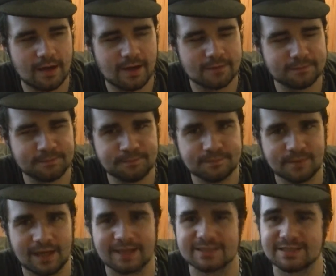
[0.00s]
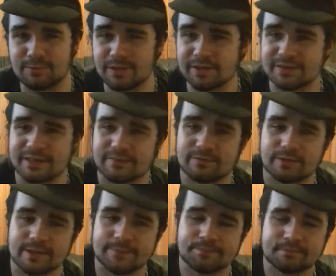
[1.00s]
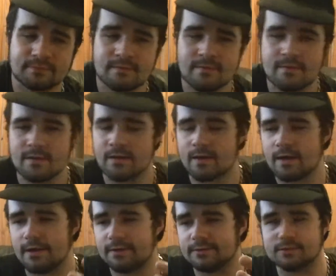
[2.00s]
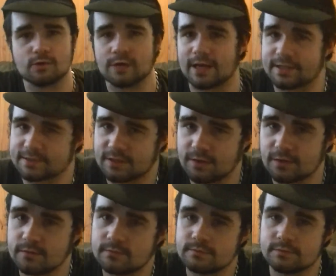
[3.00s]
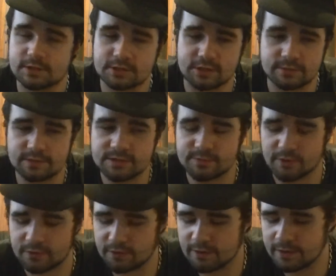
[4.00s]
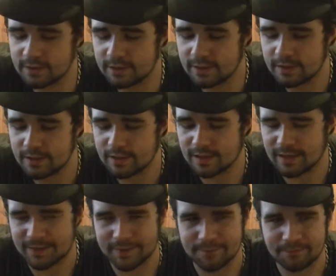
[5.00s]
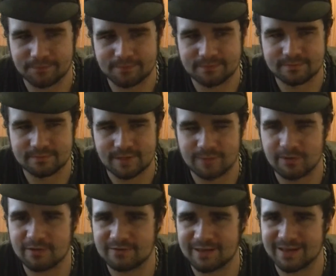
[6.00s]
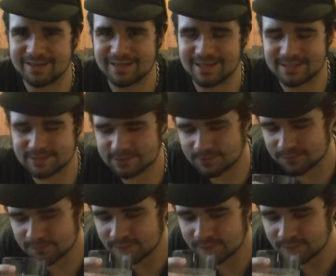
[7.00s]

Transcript: I can say one good thing for it. There's no kick at all. It's extremely smooth. I'm not a fan of the taste.